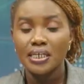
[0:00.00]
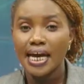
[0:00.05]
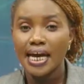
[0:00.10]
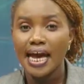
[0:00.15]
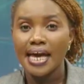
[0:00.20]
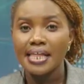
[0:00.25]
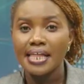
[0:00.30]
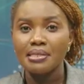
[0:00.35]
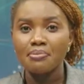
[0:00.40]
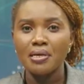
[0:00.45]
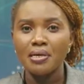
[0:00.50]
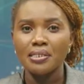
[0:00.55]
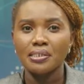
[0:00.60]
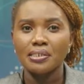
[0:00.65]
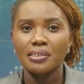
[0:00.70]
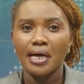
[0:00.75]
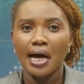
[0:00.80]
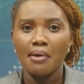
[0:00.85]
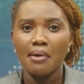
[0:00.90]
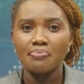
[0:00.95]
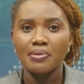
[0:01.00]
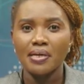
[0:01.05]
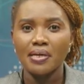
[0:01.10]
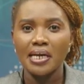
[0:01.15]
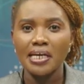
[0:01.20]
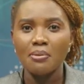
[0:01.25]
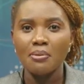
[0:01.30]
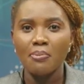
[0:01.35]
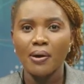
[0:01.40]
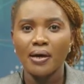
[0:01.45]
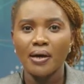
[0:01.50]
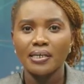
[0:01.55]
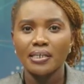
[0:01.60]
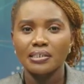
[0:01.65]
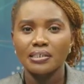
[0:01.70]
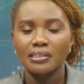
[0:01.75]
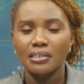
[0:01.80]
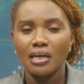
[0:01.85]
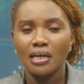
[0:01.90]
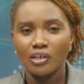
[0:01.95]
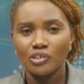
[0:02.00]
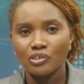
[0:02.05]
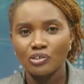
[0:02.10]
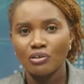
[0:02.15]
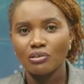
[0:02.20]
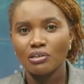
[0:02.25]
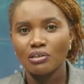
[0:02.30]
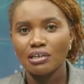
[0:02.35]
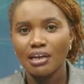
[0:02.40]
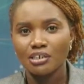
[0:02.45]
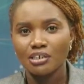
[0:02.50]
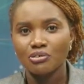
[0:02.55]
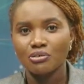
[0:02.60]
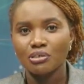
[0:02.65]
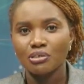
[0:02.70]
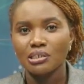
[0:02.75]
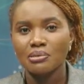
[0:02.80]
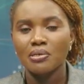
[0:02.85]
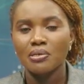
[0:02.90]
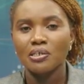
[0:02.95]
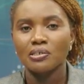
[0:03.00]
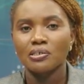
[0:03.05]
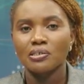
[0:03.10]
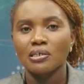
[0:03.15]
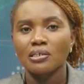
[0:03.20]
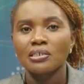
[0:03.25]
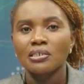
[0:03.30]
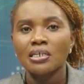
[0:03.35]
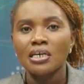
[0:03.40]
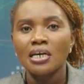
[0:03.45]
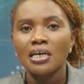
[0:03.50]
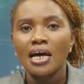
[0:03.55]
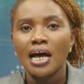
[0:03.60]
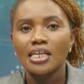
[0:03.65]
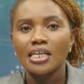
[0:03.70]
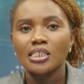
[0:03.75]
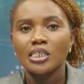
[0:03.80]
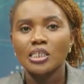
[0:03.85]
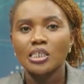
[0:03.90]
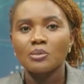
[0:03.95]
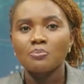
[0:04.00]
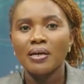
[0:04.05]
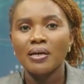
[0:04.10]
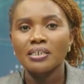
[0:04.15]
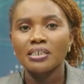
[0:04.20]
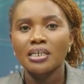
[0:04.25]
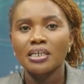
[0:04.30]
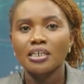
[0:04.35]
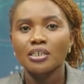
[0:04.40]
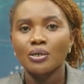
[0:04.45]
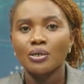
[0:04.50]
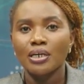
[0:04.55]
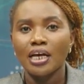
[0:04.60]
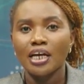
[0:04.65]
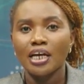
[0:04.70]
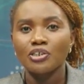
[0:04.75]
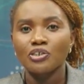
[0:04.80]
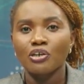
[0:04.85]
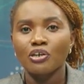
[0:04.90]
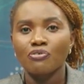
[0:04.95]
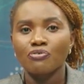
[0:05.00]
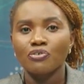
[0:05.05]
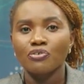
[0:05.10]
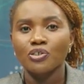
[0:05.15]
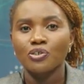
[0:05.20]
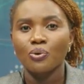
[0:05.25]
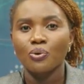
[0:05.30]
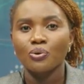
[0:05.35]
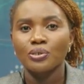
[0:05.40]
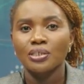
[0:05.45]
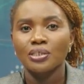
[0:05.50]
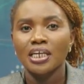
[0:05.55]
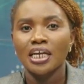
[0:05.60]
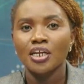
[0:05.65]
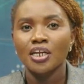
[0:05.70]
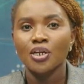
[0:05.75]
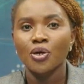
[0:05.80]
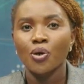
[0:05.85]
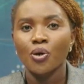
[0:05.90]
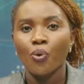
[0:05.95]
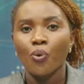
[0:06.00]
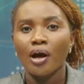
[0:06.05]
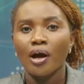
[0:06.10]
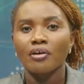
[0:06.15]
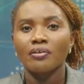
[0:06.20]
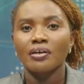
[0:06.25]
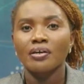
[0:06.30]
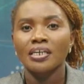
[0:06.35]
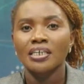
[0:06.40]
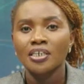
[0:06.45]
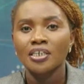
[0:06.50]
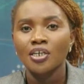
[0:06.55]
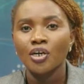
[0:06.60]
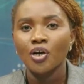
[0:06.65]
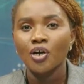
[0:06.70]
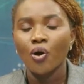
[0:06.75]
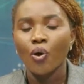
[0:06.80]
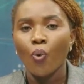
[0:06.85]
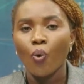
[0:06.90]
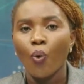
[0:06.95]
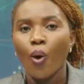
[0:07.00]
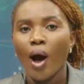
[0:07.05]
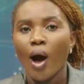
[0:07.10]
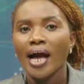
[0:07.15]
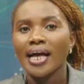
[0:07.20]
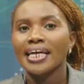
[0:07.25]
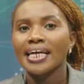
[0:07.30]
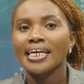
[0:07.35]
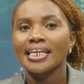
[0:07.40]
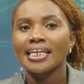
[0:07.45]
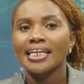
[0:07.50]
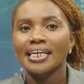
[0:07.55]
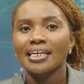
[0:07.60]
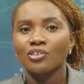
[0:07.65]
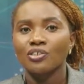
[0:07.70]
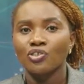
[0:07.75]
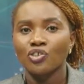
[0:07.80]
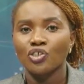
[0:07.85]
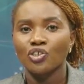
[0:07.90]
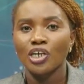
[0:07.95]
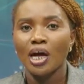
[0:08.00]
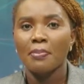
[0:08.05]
In the meantime, the Independent National Electoral Commission has suspended collation of results of the election for Njaba